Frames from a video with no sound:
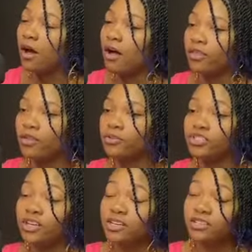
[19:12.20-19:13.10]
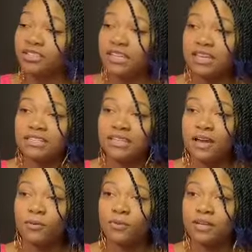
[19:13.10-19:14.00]
Although she understands
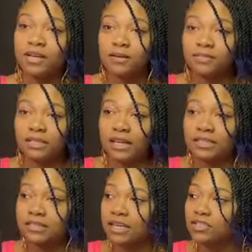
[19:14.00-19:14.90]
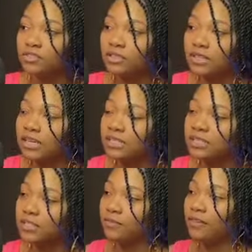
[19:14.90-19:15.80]
that when it comes to like scheduling things and
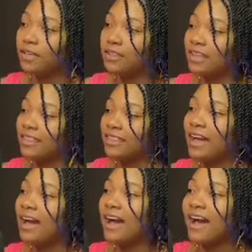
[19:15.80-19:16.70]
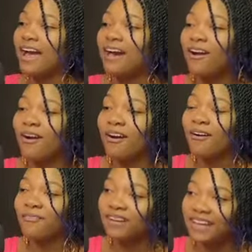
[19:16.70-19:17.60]
stuff like that, that I
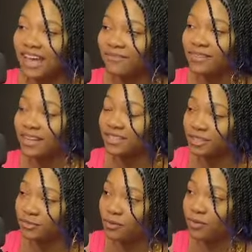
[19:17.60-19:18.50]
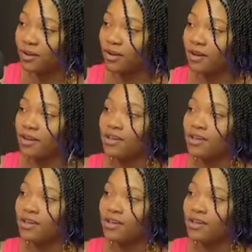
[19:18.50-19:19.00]
already have a lot of stuff going on,